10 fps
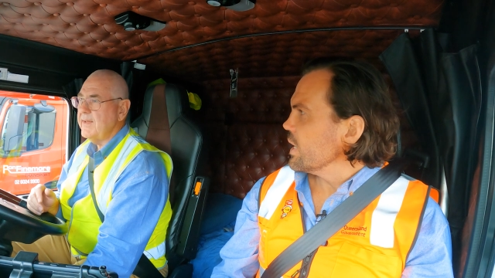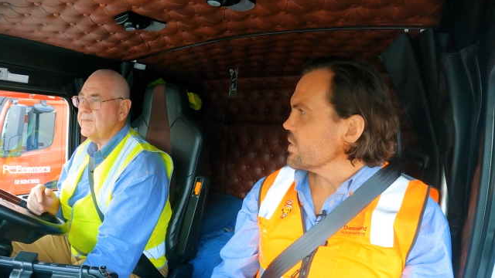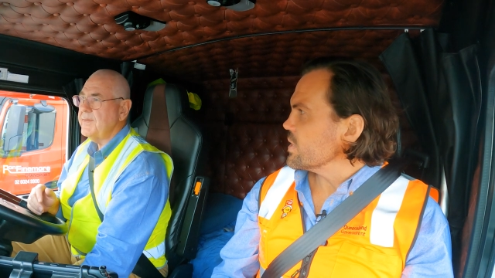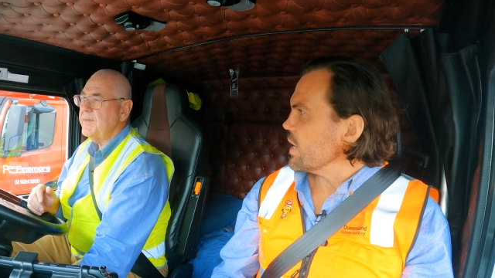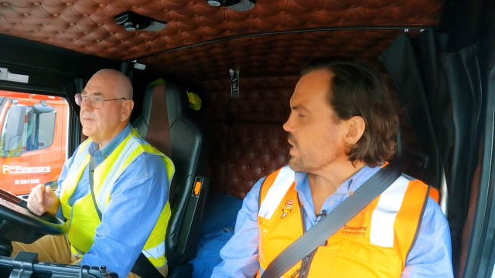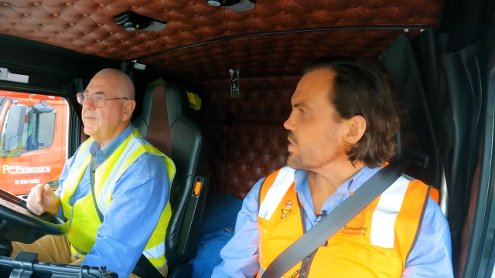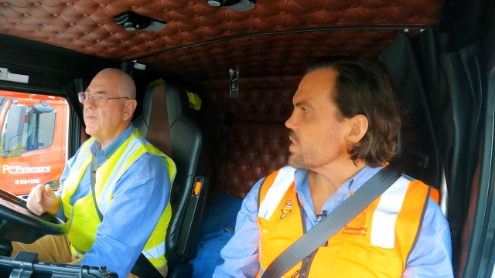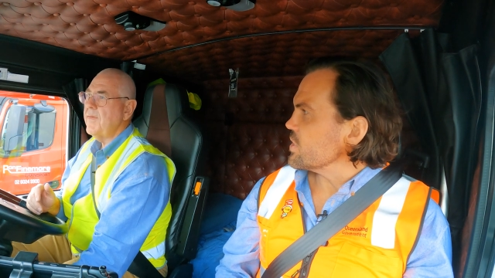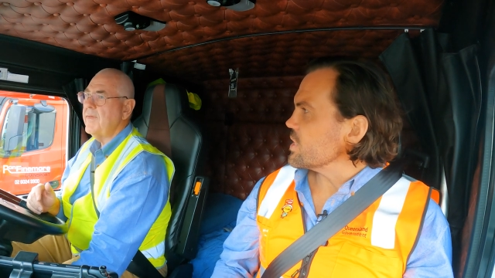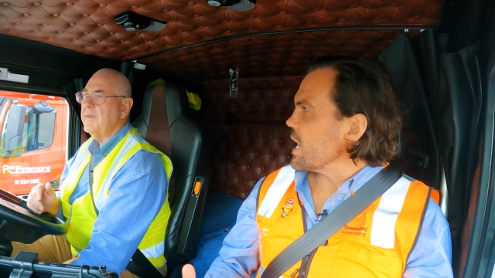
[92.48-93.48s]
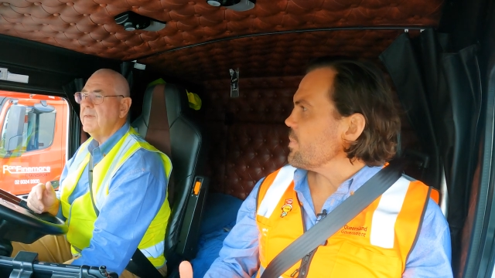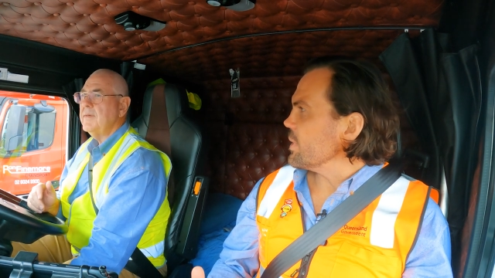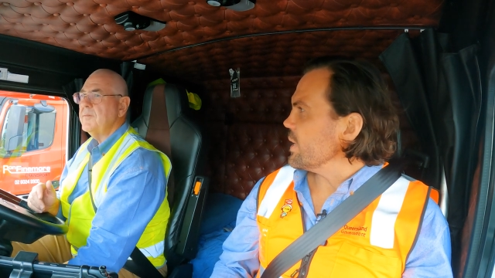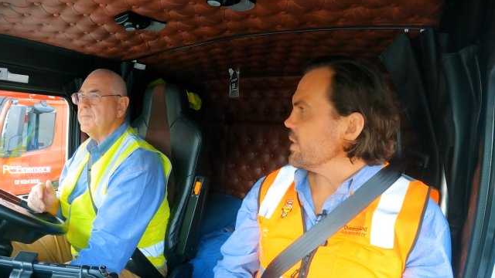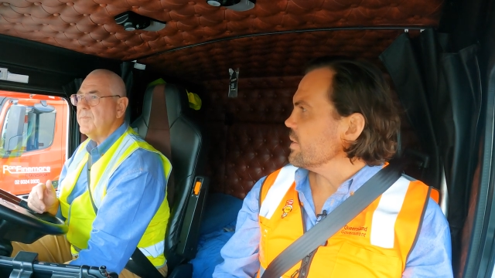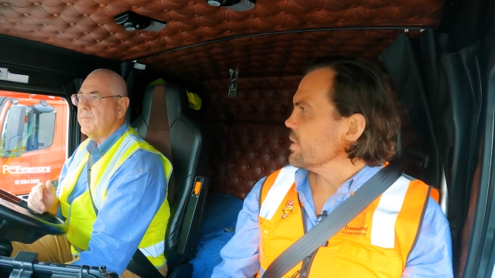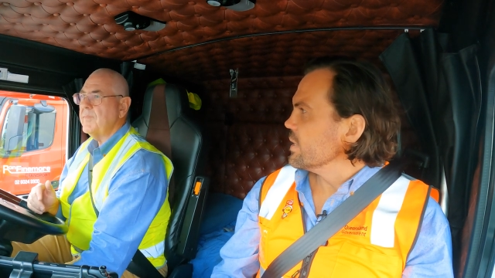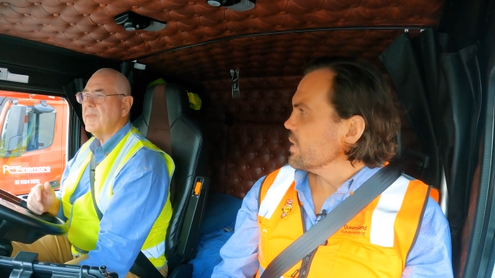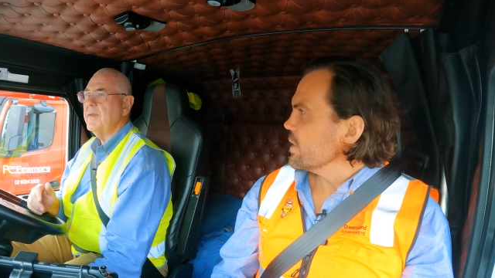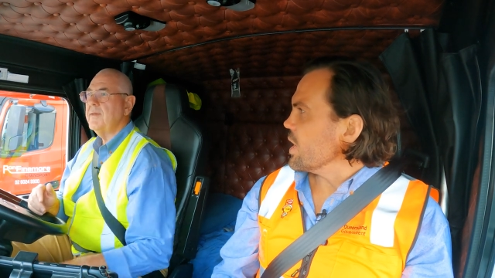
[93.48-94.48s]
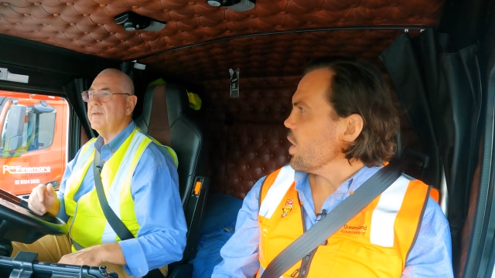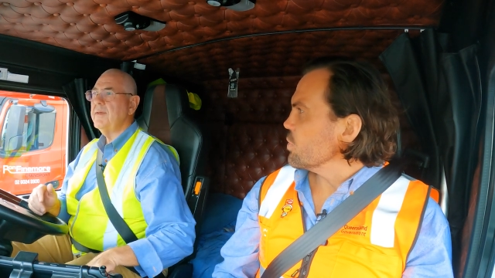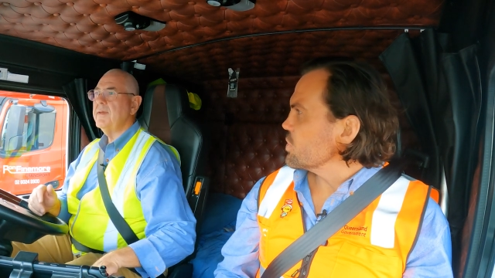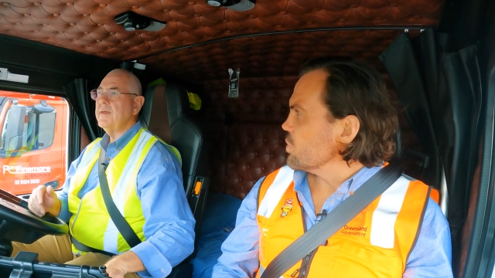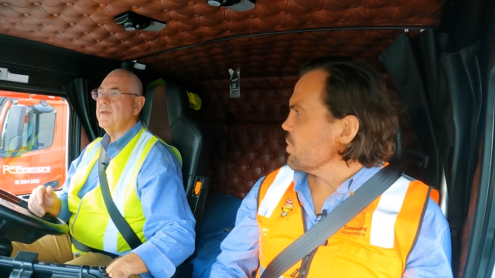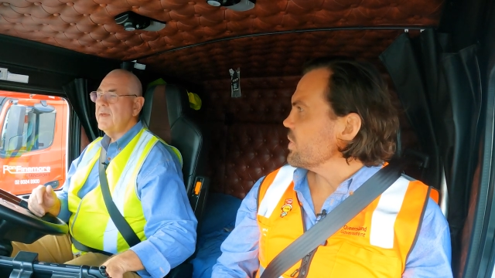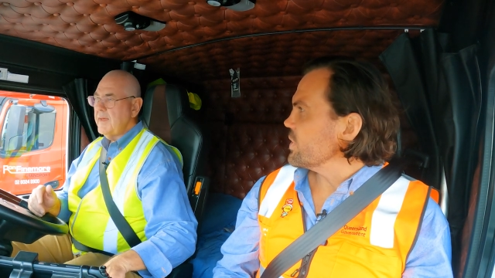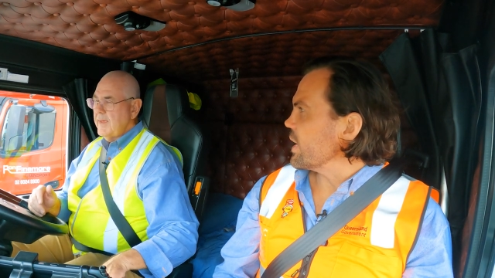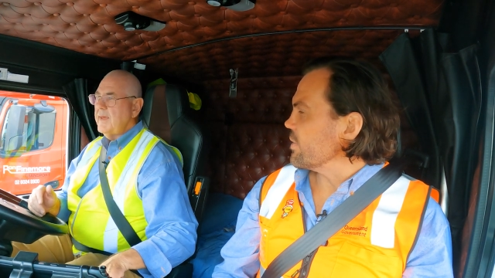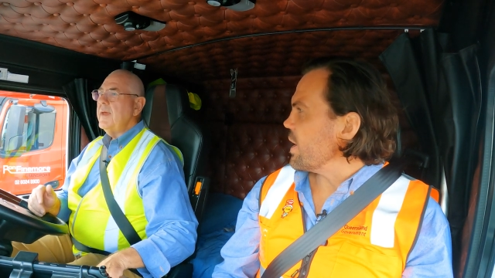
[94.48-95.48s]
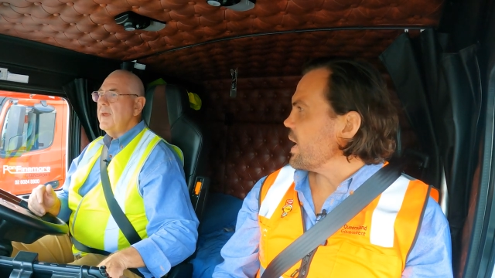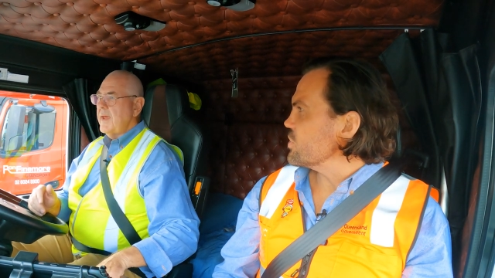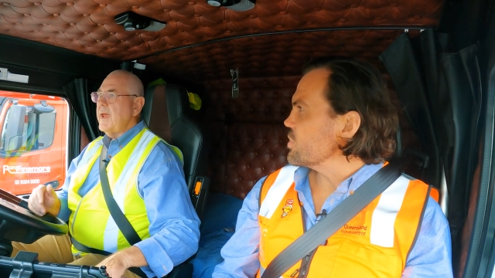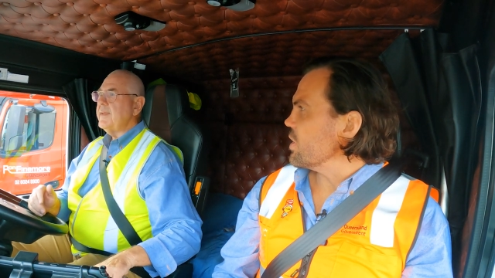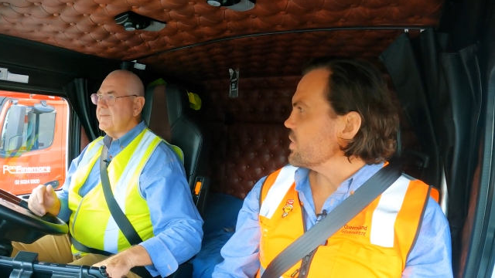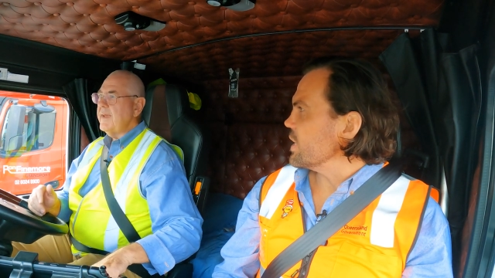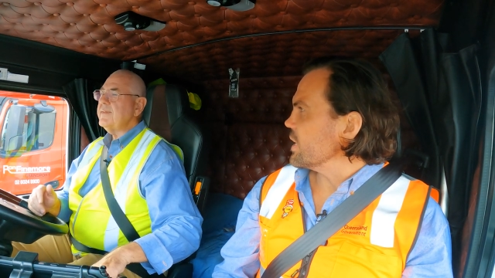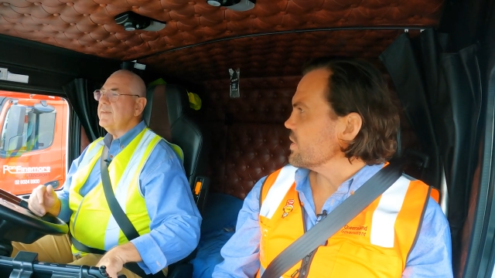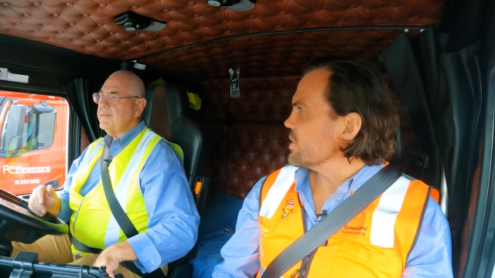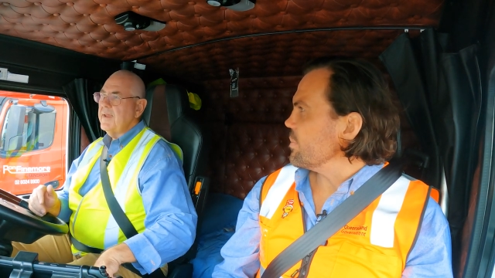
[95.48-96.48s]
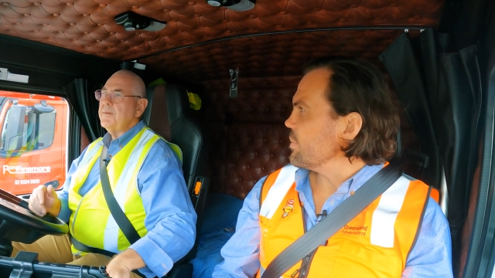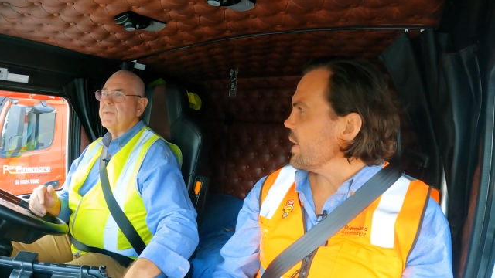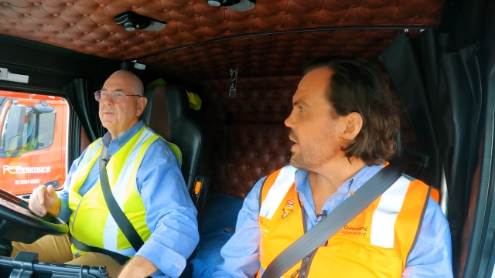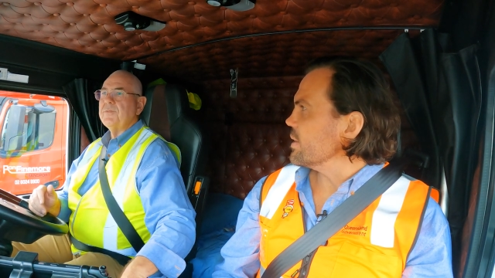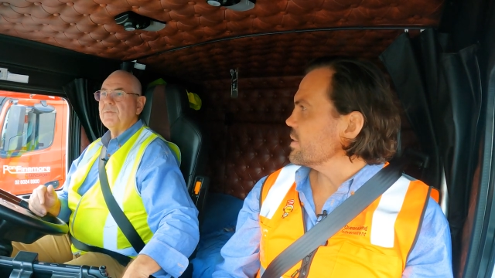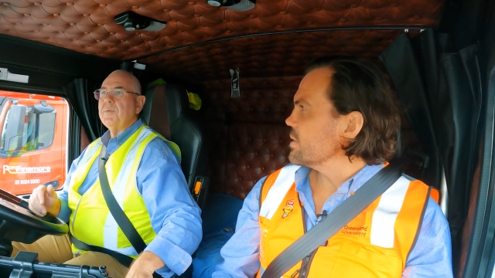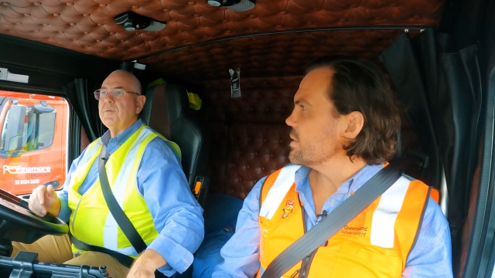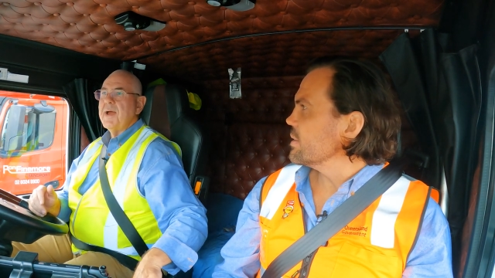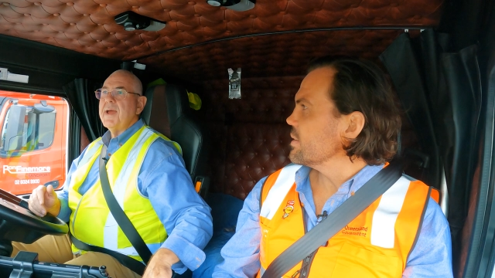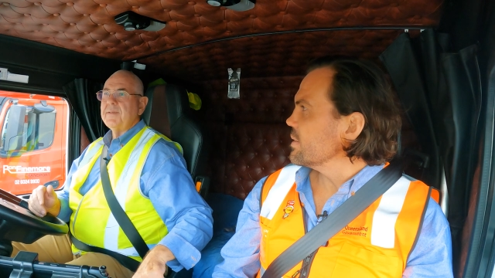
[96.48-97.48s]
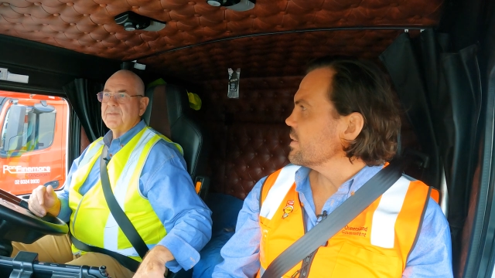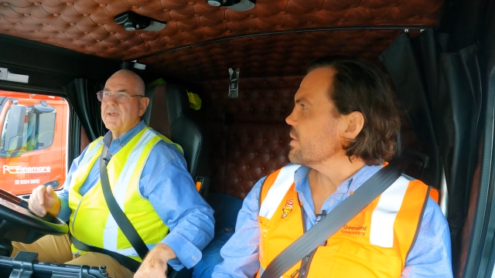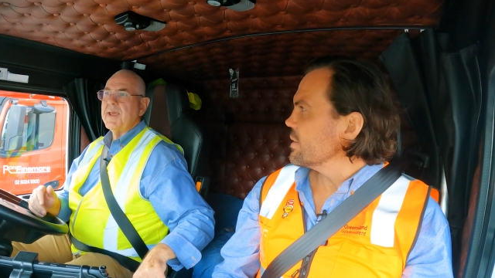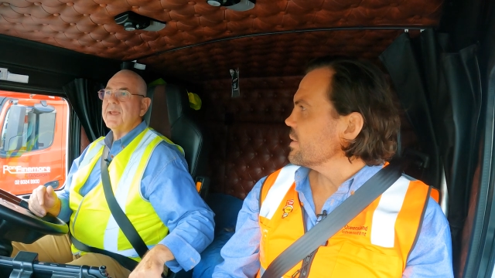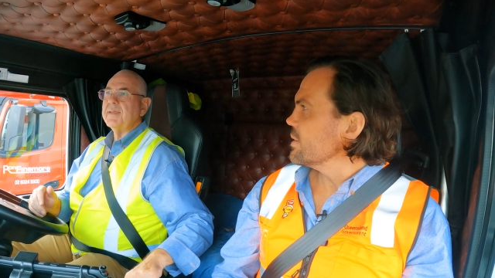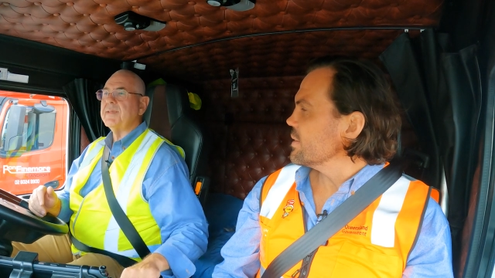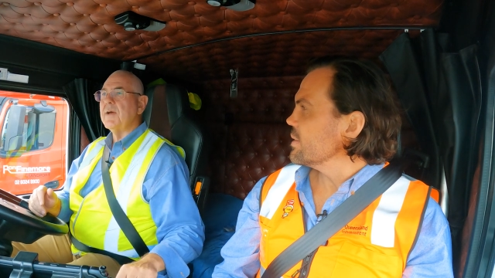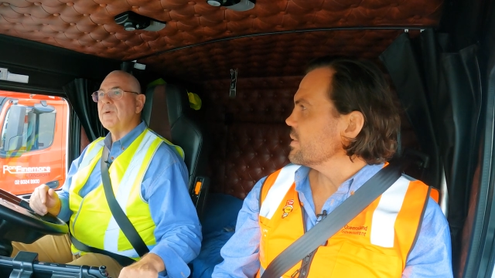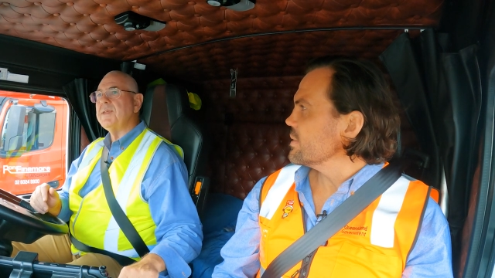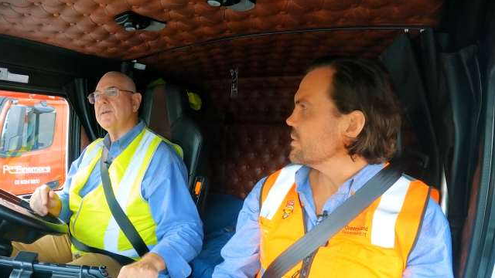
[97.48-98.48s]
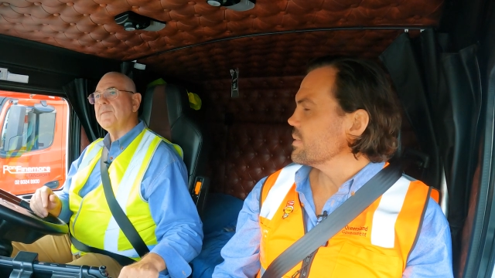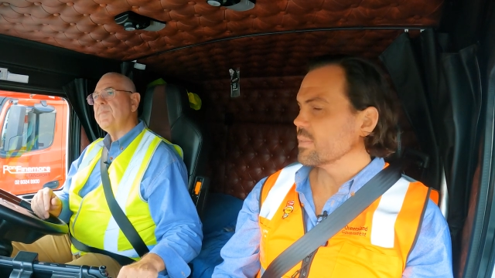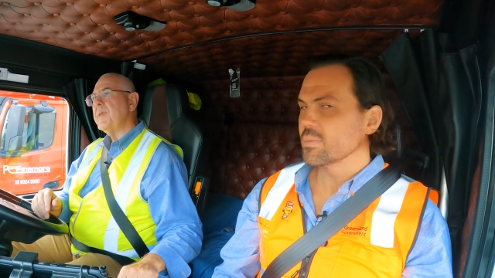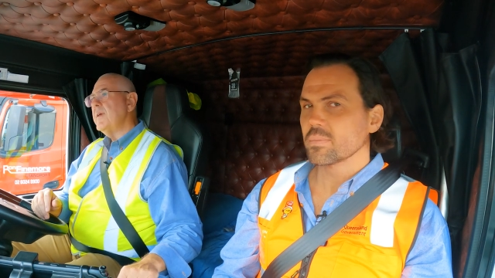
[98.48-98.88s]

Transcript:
Speaker 1: it's uh, actually steeper than the old Toowoomba second range. It's actually steeper parts. than
Speaker 2: the range, yeah. So when you